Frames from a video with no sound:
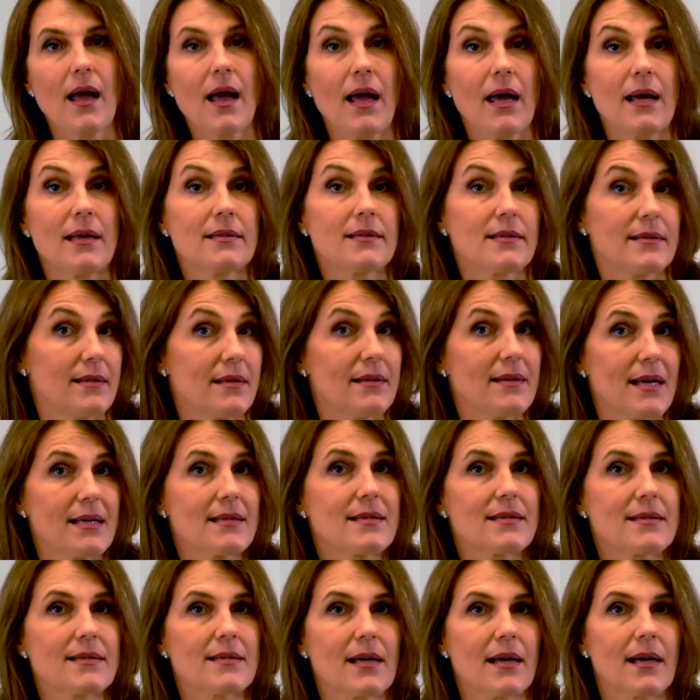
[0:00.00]
and the
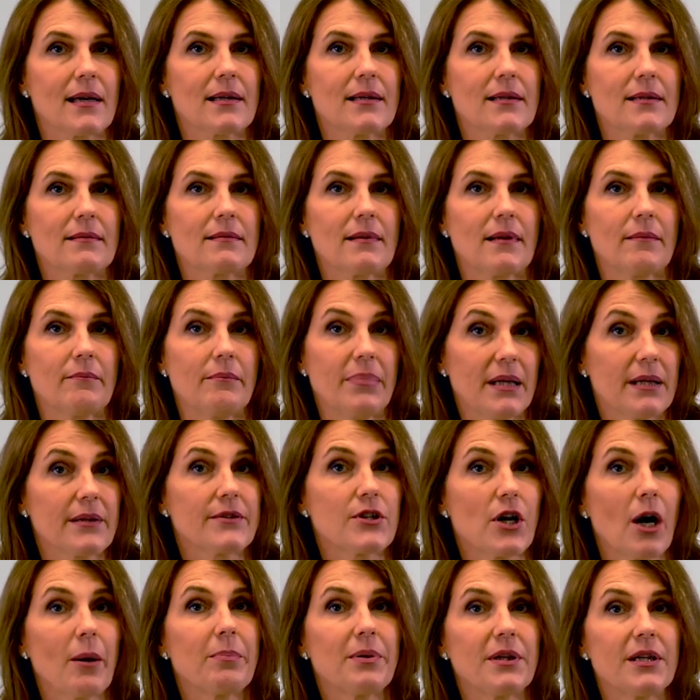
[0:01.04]
nest egg
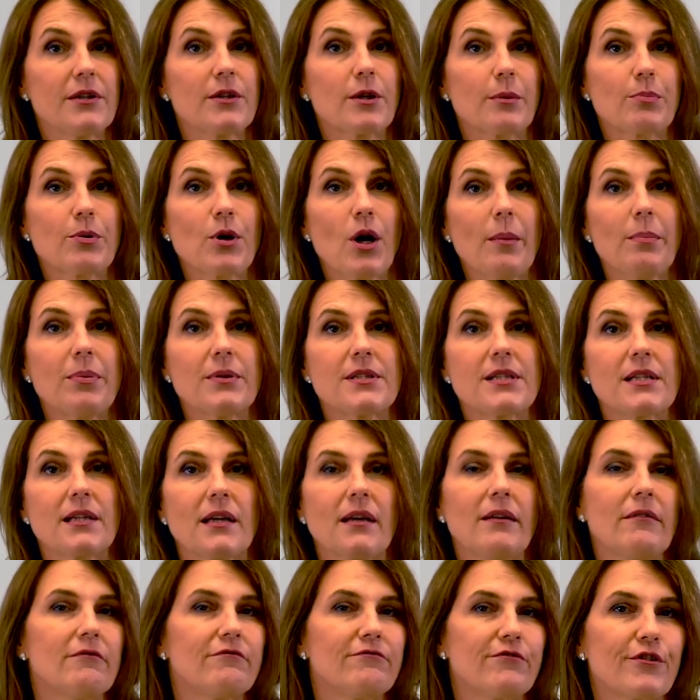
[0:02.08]
built up in the
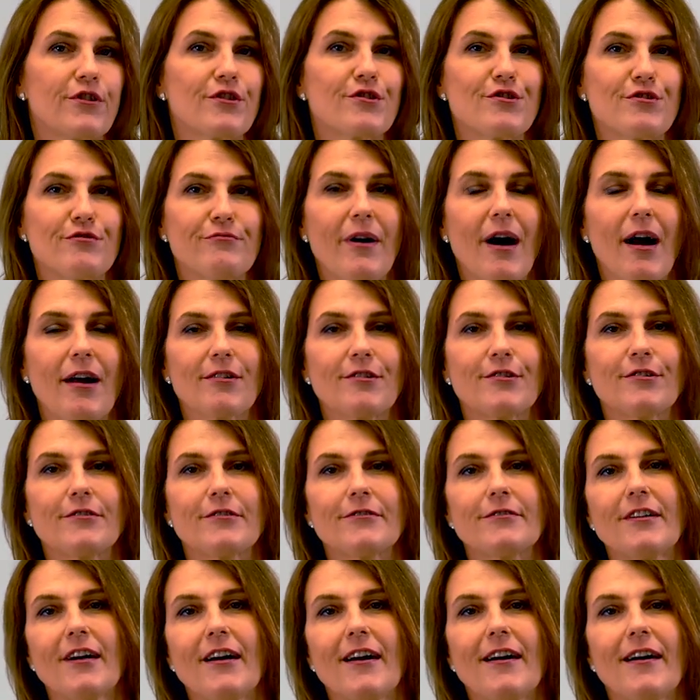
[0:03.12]
property for
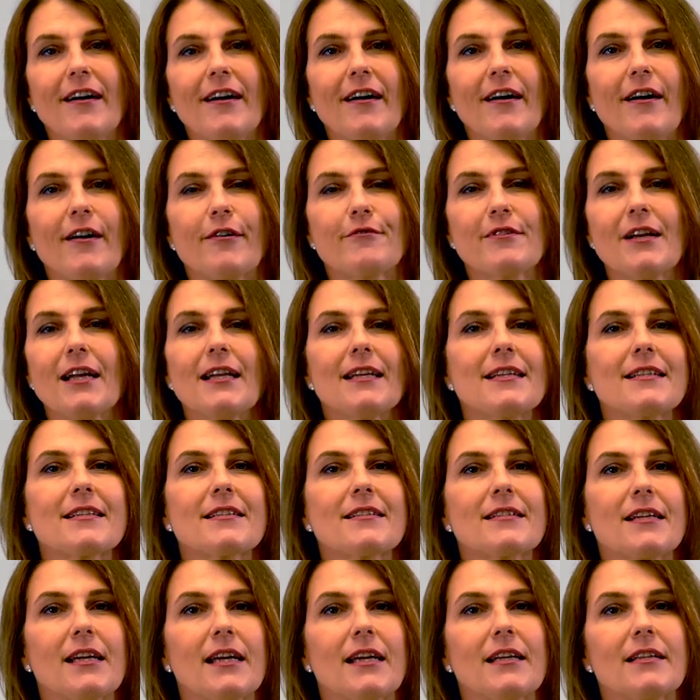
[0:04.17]
tomorrow. Real
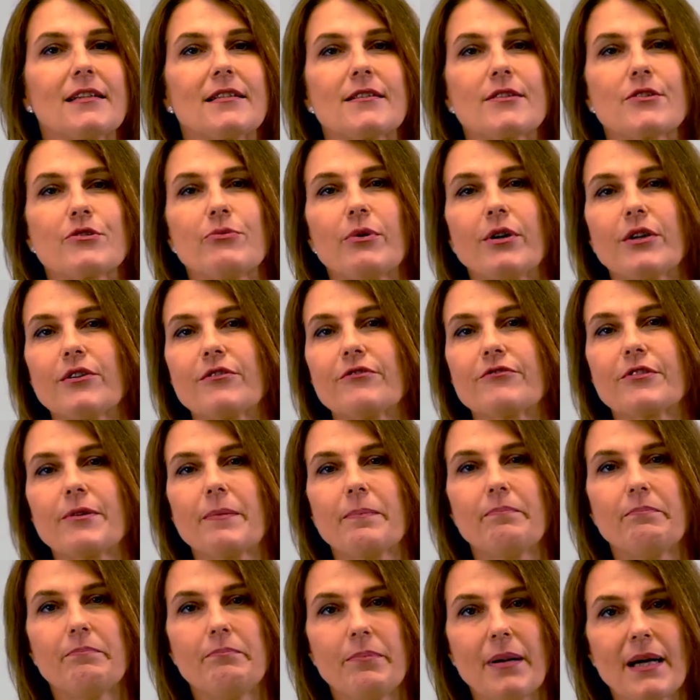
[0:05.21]
estate is one of the
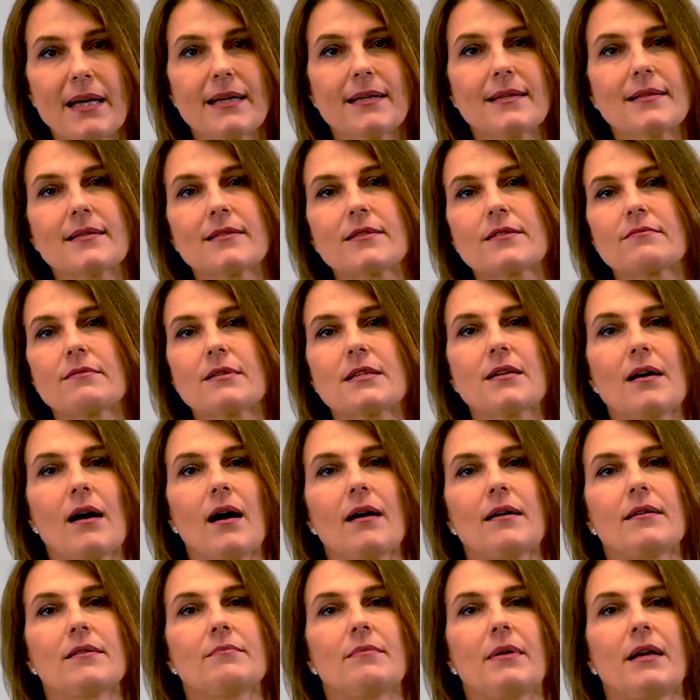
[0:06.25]
best
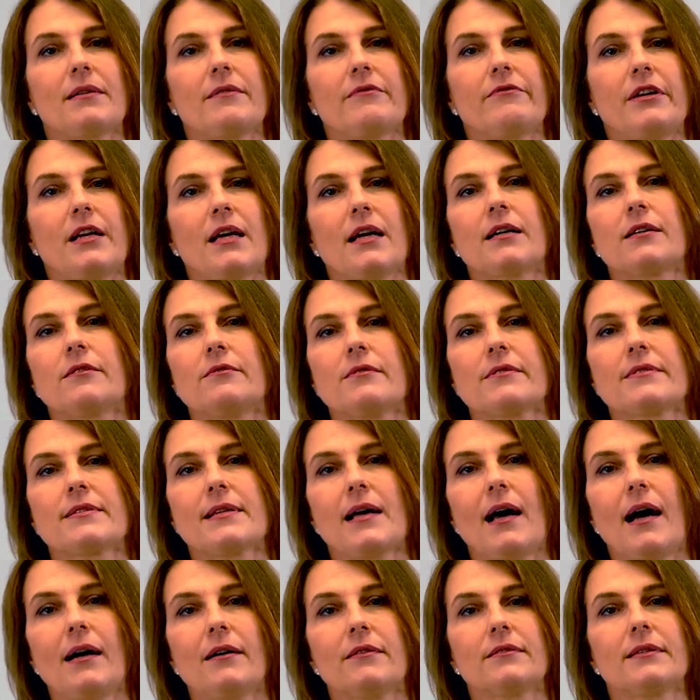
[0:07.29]
retirement vehicles
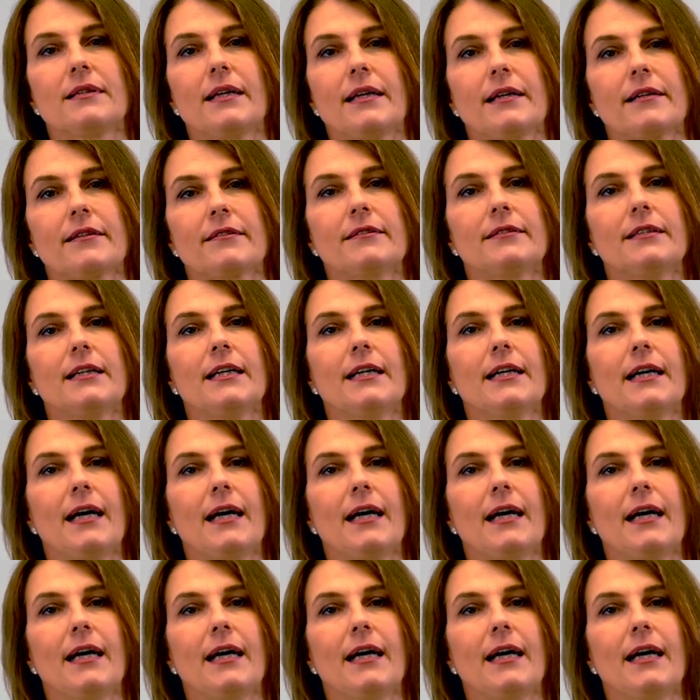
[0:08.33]
out there.